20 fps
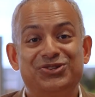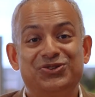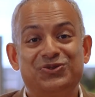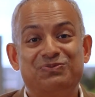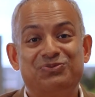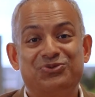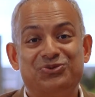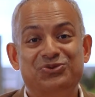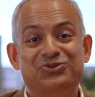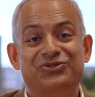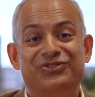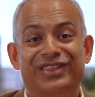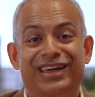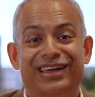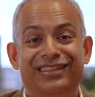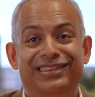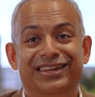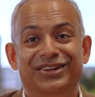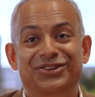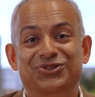to improve
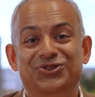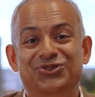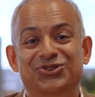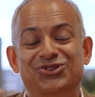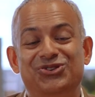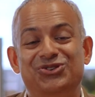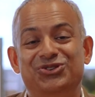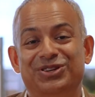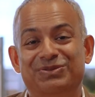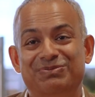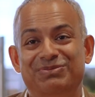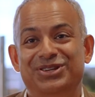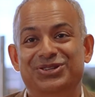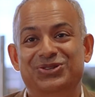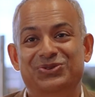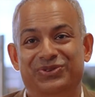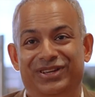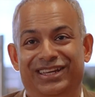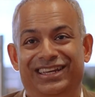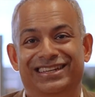that, then you shouldn't be
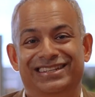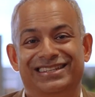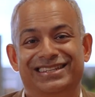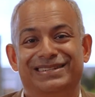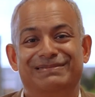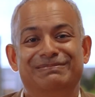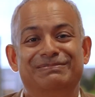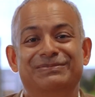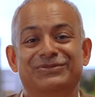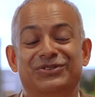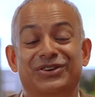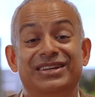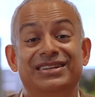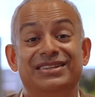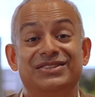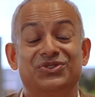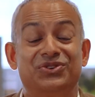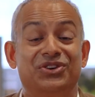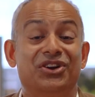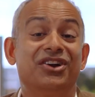doing it,
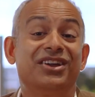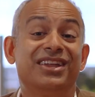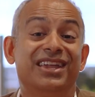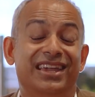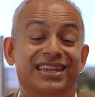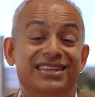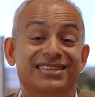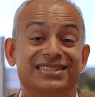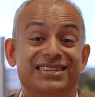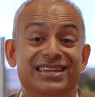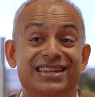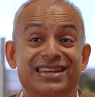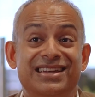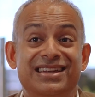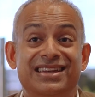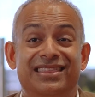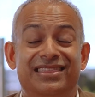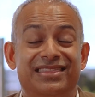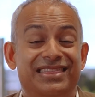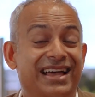right? So in our case,
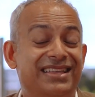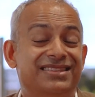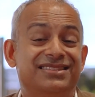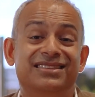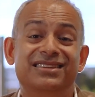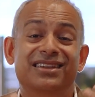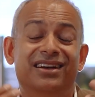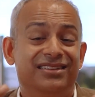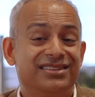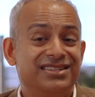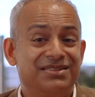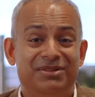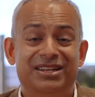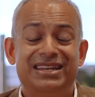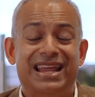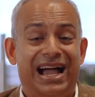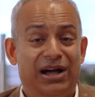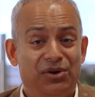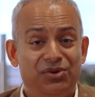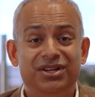that's the
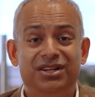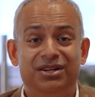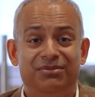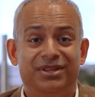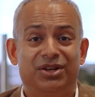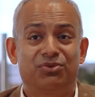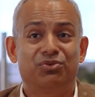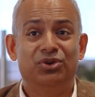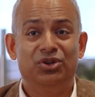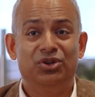ultimate outcome that we're